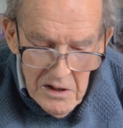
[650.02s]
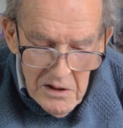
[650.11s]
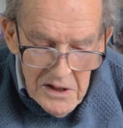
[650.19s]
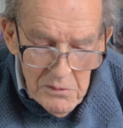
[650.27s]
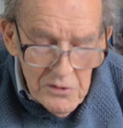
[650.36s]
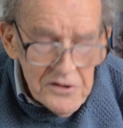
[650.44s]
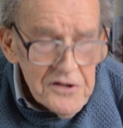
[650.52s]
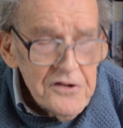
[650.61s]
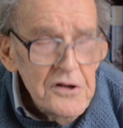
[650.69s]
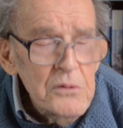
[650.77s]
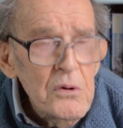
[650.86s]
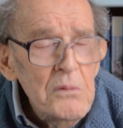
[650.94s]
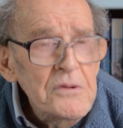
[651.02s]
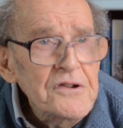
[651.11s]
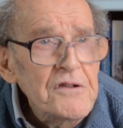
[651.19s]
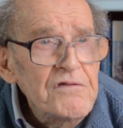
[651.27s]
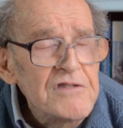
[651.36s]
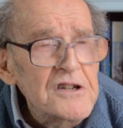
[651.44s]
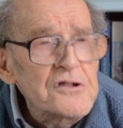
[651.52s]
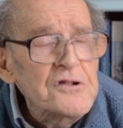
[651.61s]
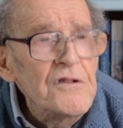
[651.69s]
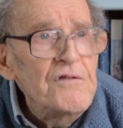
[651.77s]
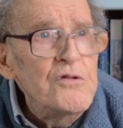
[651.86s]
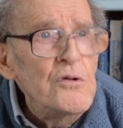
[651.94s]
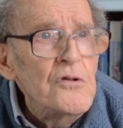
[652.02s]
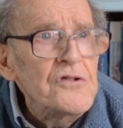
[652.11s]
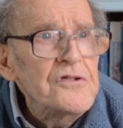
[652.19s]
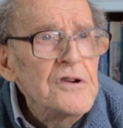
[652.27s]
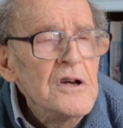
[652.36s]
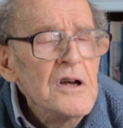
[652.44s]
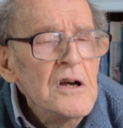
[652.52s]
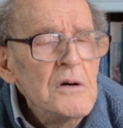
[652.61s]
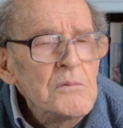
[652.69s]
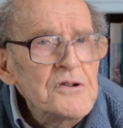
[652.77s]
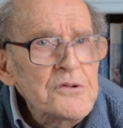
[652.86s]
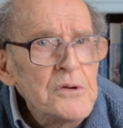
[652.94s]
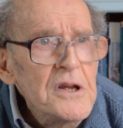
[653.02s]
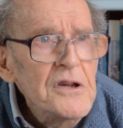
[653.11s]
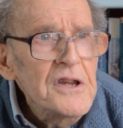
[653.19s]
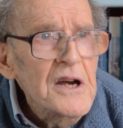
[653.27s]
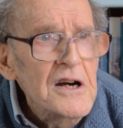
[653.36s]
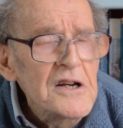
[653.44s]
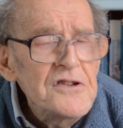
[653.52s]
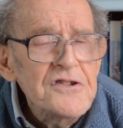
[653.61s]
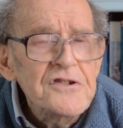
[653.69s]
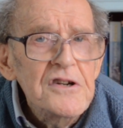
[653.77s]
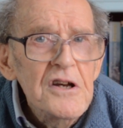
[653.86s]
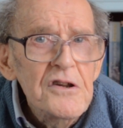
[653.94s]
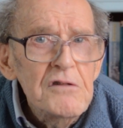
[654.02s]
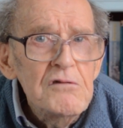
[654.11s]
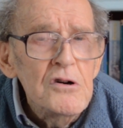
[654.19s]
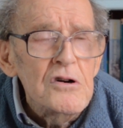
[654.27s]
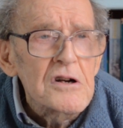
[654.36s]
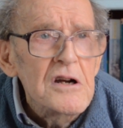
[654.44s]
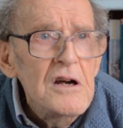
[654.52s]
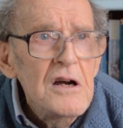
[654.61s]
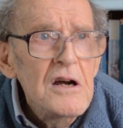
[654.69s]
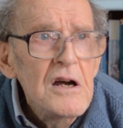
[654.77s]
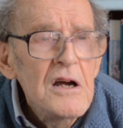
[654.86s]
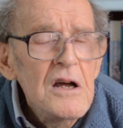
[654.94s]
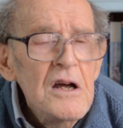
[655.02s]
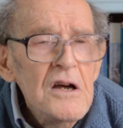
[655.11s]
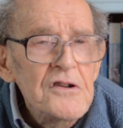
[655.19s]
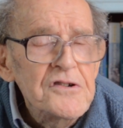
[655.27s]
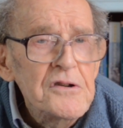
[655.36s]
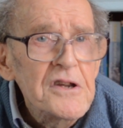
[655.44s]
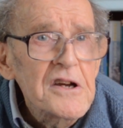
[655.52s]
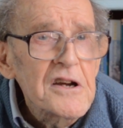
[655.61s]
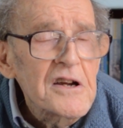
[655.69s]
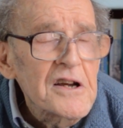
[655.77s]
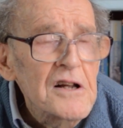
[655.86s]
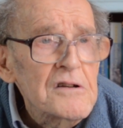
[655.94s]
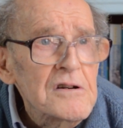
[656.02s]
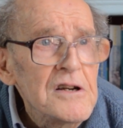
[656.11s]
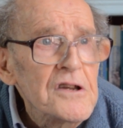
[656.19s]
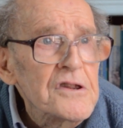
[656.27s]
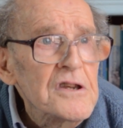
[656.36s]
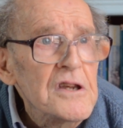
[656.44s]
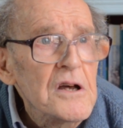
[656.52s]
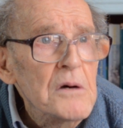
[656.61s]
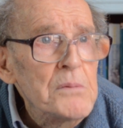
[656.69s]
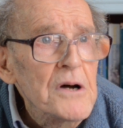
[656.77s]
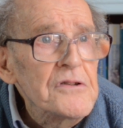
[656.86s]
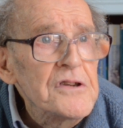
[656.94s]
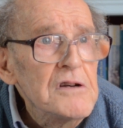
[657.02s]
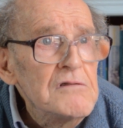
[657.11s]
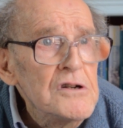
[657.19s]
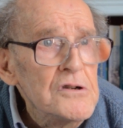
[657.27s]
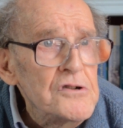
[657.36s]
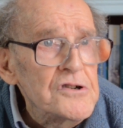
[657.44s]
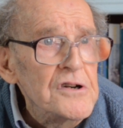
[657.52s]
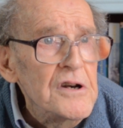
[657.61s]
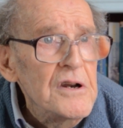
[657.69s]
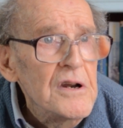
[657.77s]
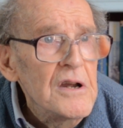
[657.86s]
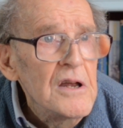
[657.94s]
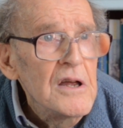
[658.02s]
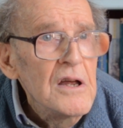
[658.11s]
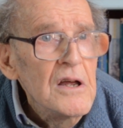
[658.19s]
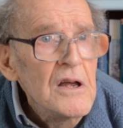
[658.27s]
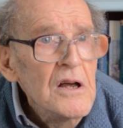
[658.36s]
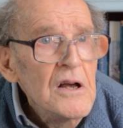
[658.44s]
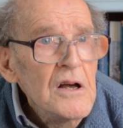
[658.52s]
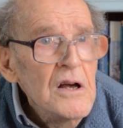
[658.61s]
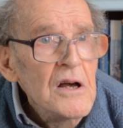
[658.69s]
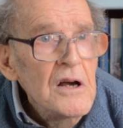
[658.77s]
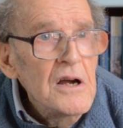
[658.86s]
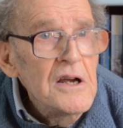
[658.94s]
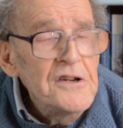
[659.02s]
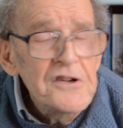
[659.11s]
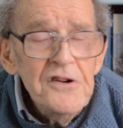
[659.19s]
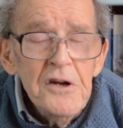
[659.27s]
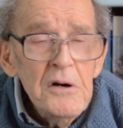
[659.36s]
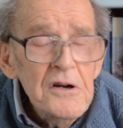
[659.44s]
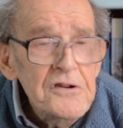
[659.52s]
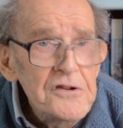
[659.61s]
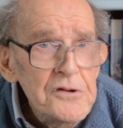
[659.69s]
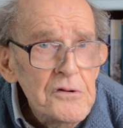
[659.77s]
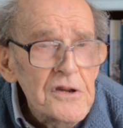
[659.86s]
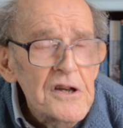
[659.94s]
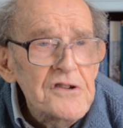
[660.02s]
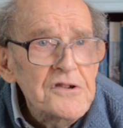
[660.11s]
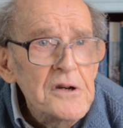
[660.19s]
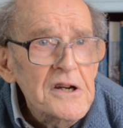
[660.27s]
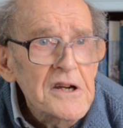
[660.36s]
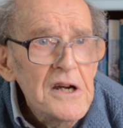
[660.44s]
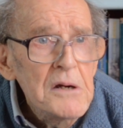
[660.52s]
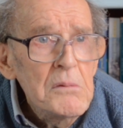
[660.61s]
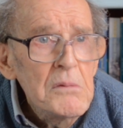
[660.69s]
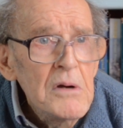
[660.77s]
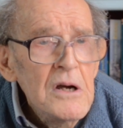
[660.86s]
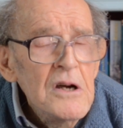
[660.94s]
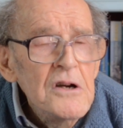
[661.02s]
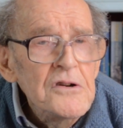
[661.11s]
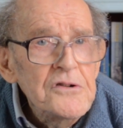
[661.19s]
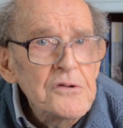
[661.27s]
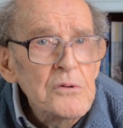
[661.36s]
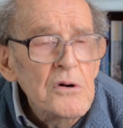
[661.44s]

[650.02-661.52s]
He wanted to know what was the friction force between the ice and the rock, so that he could calculate about the erosion. He didn't know how to do that, so he came to